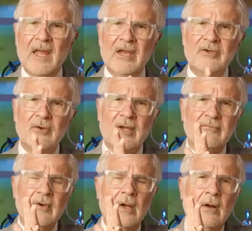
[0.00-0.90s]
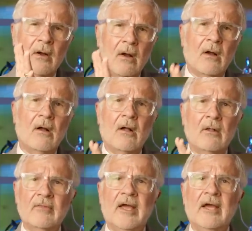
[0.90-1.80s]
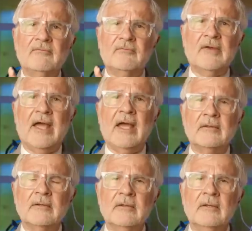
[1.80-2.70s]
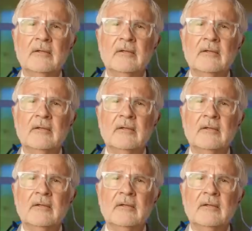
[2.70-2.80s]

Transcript: and you have all that fat